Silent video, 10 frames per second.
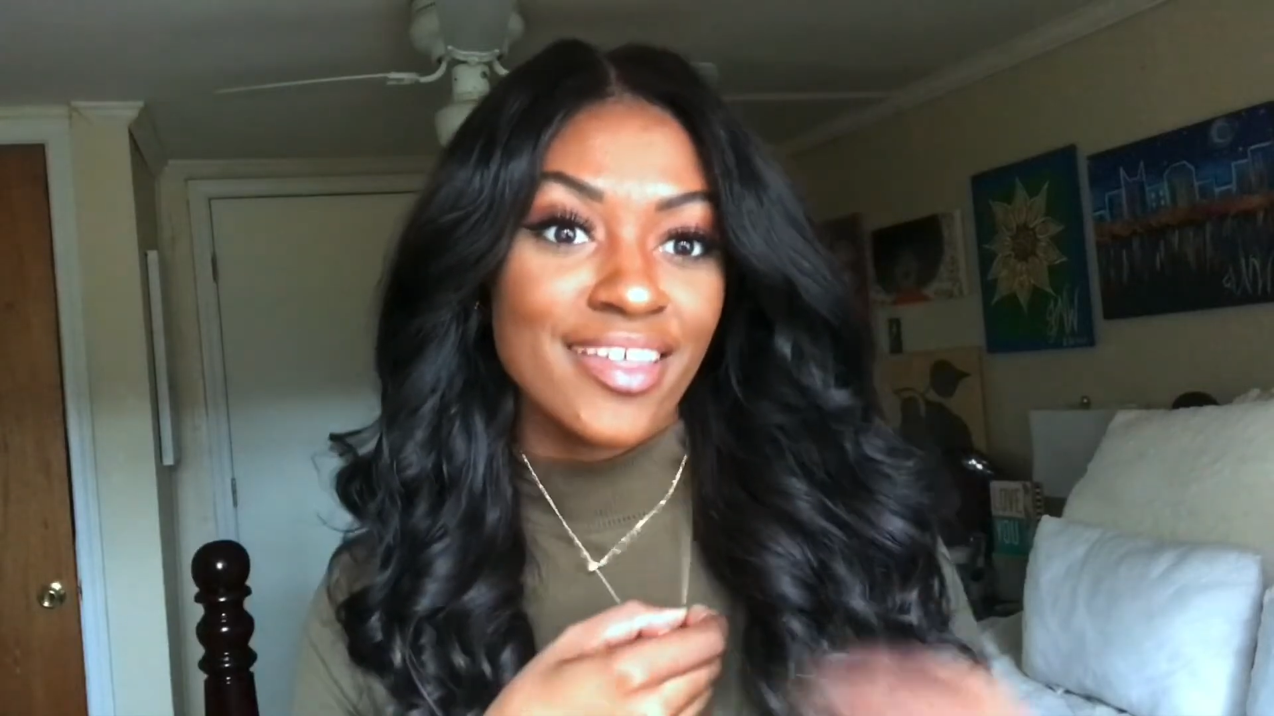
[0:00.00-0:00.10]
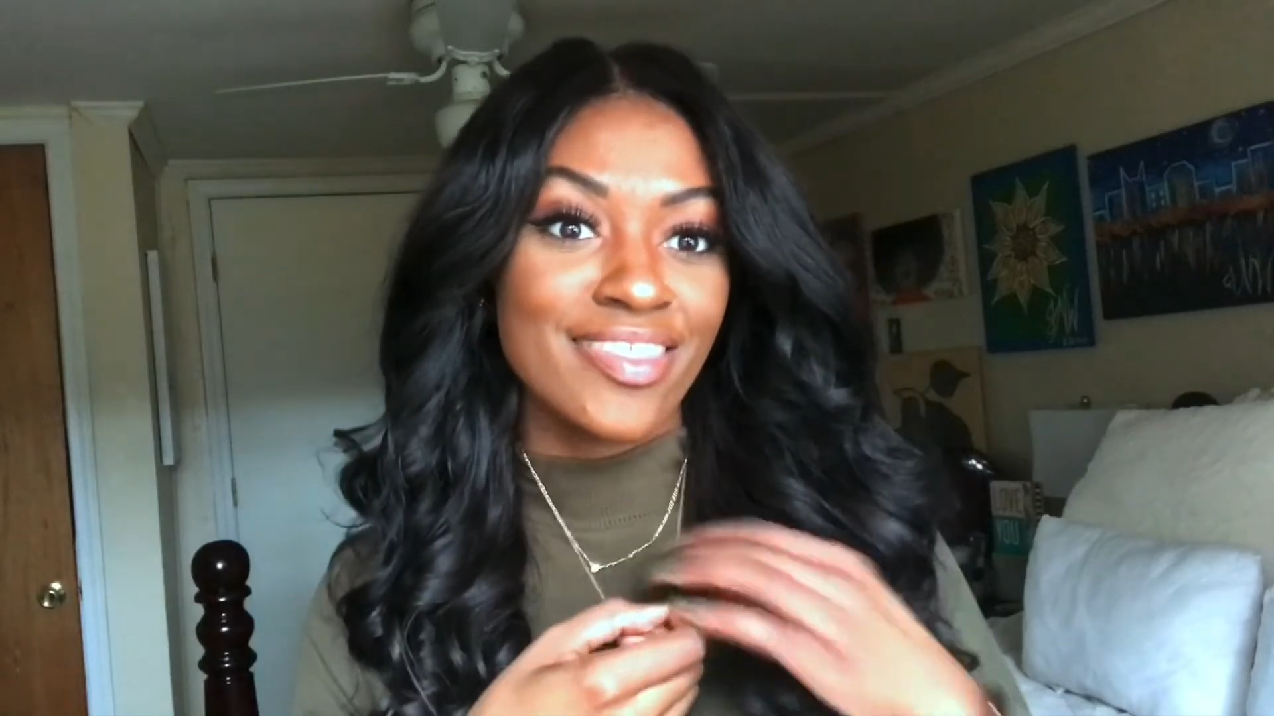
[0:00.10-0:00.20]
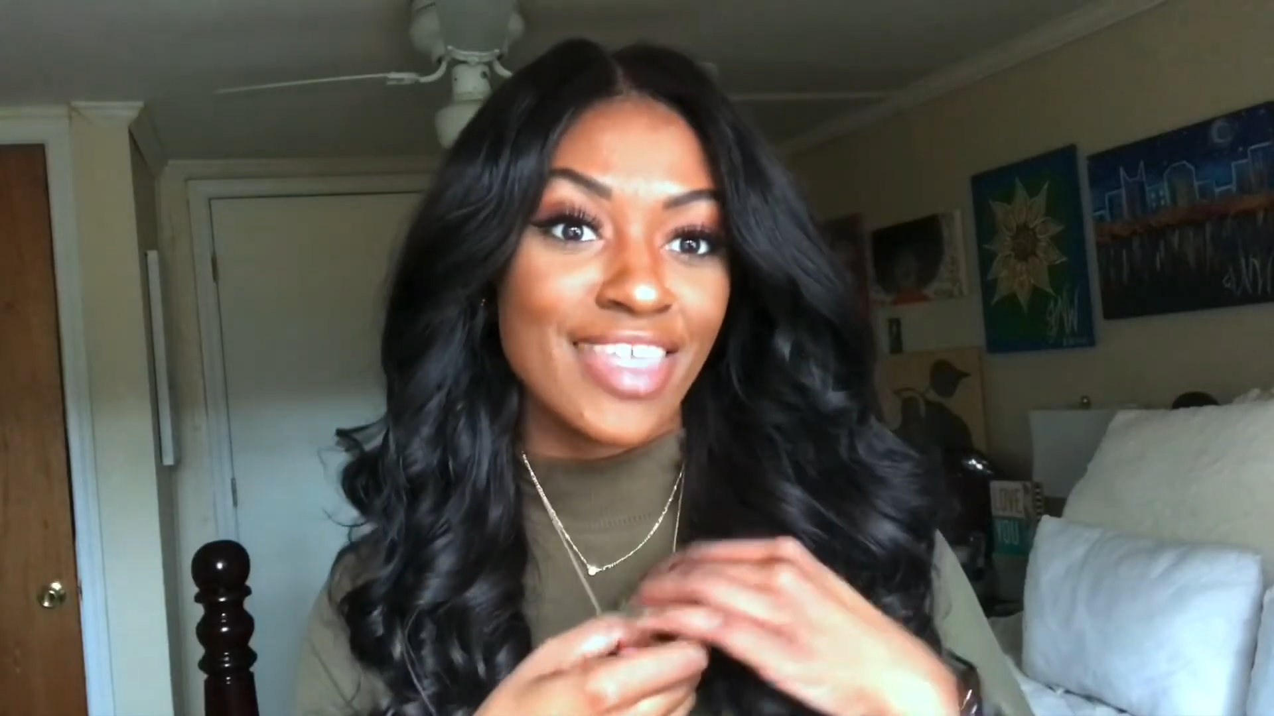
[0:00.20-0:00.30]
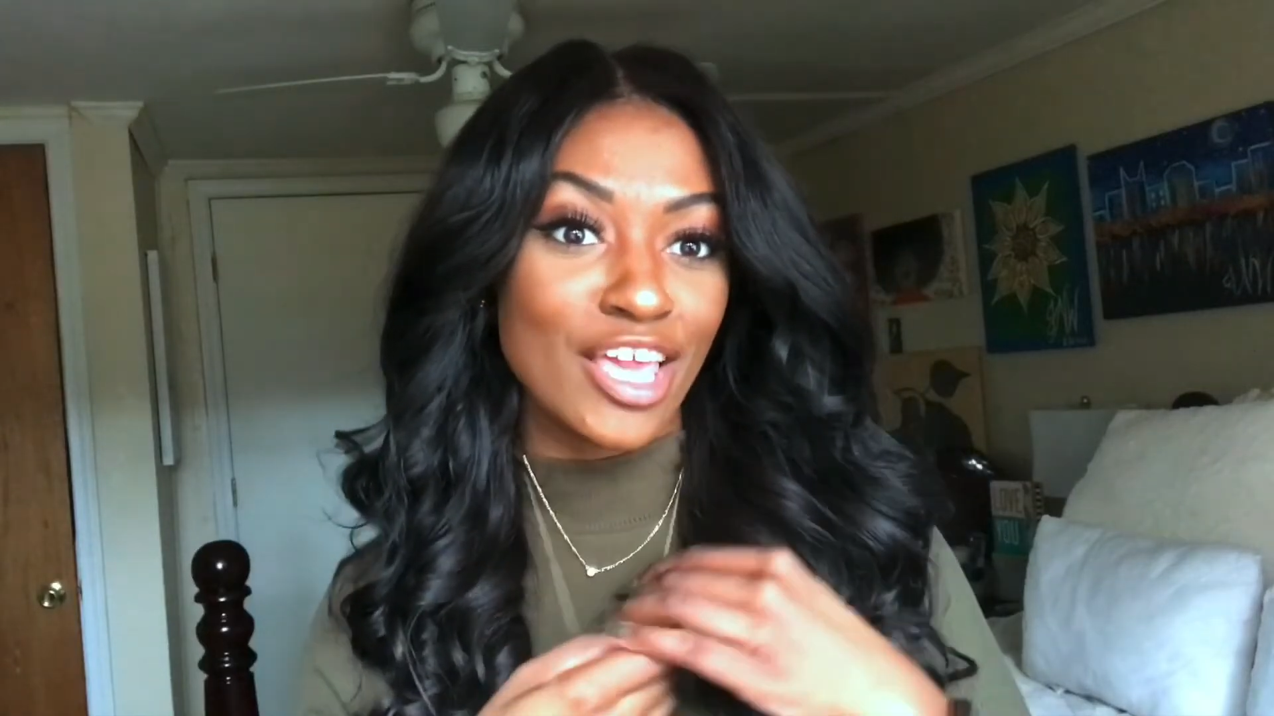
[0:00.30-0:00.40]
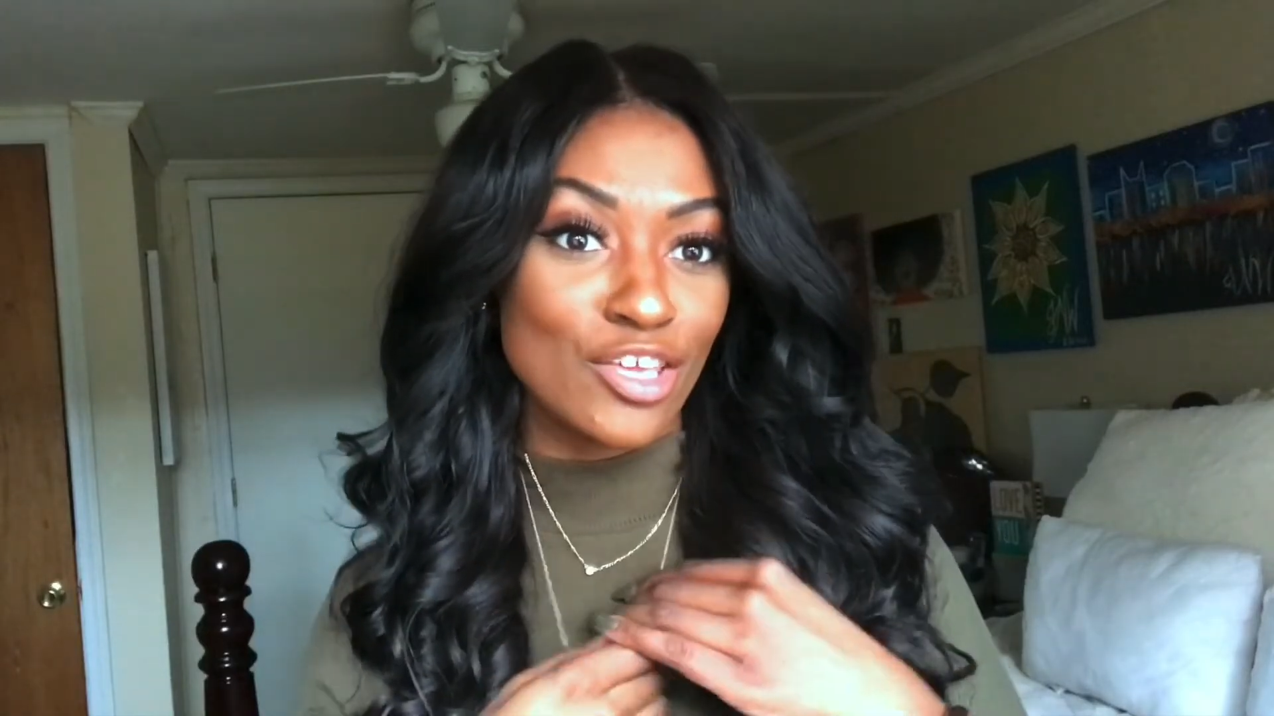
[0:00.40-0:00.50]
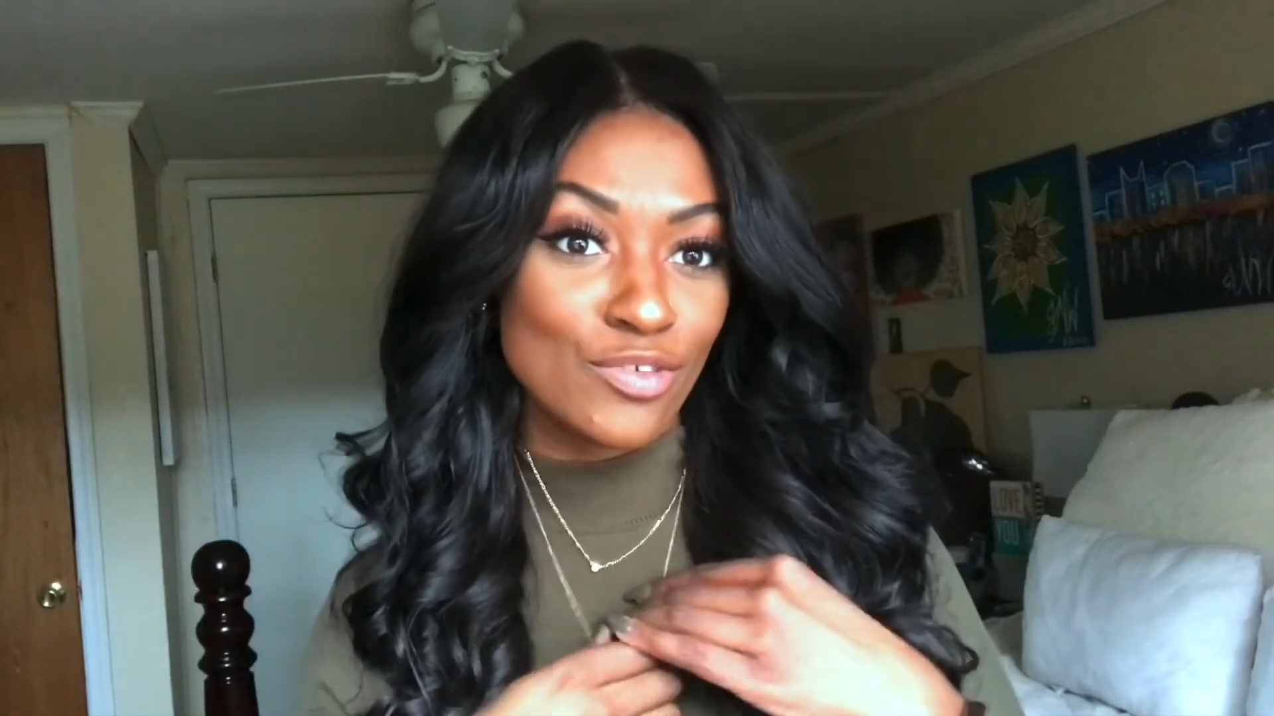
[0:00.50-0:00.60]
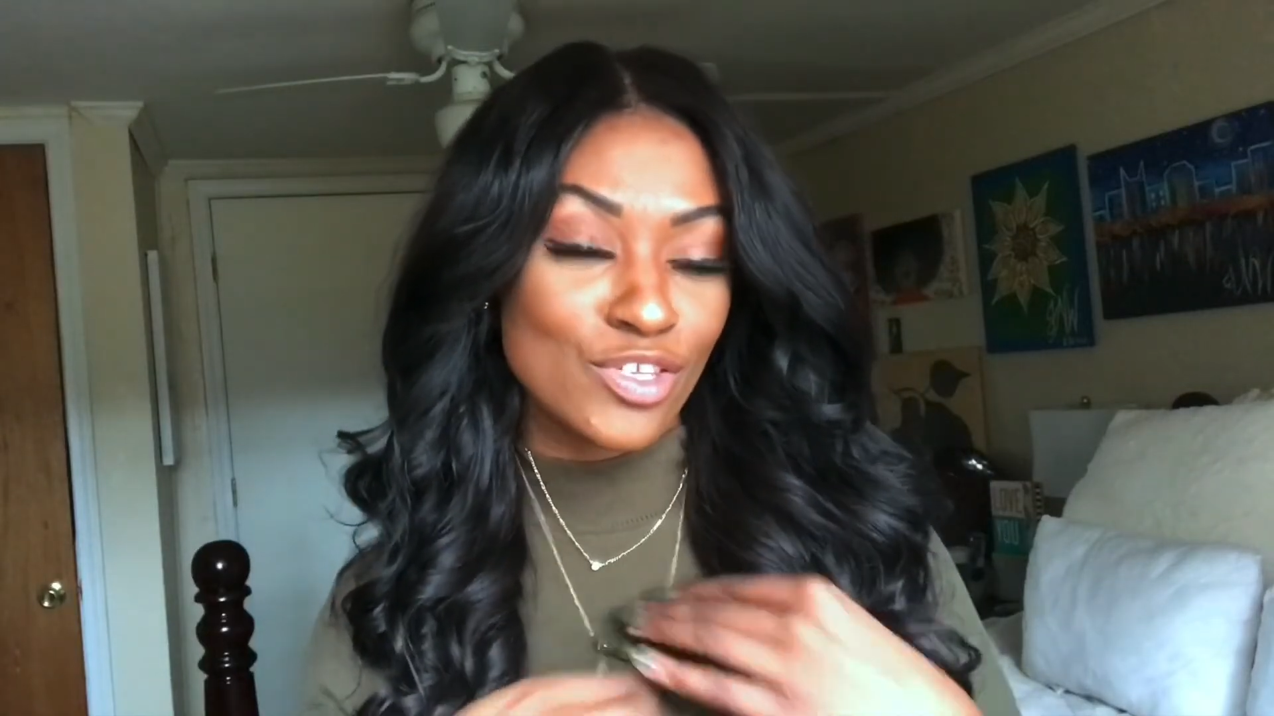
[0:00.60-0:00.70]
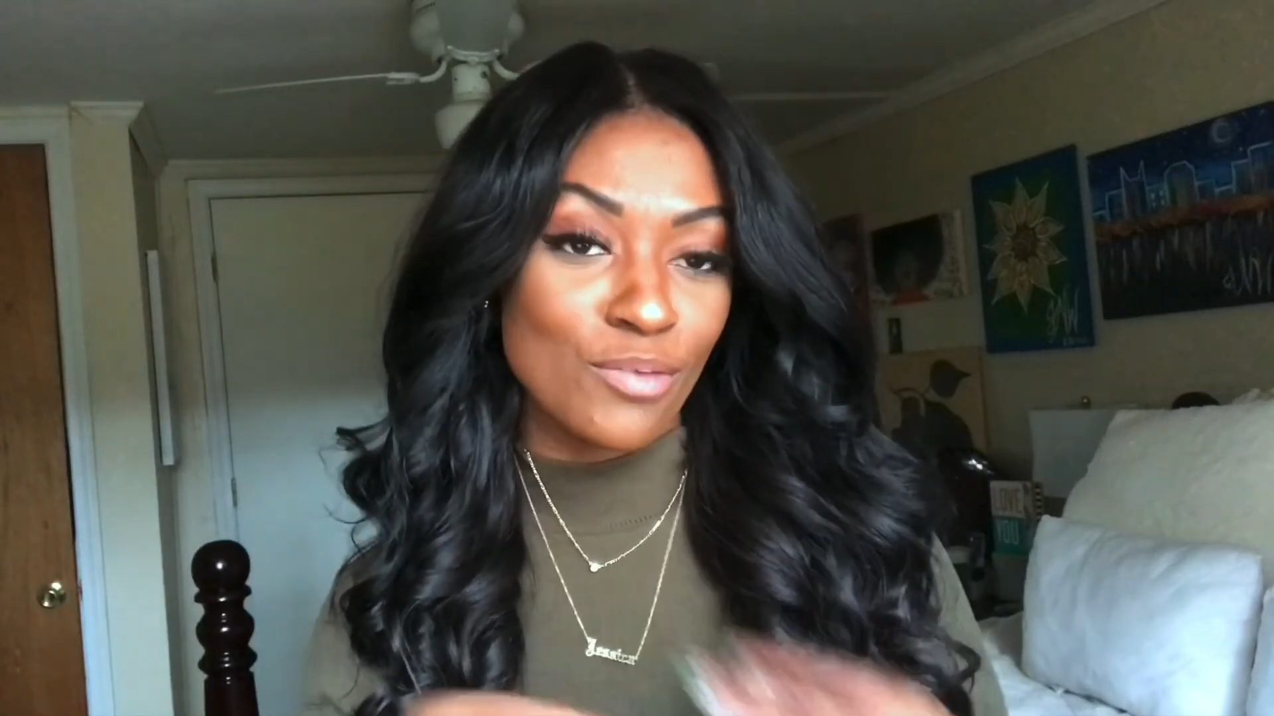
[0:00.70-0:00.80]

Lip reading: thank you so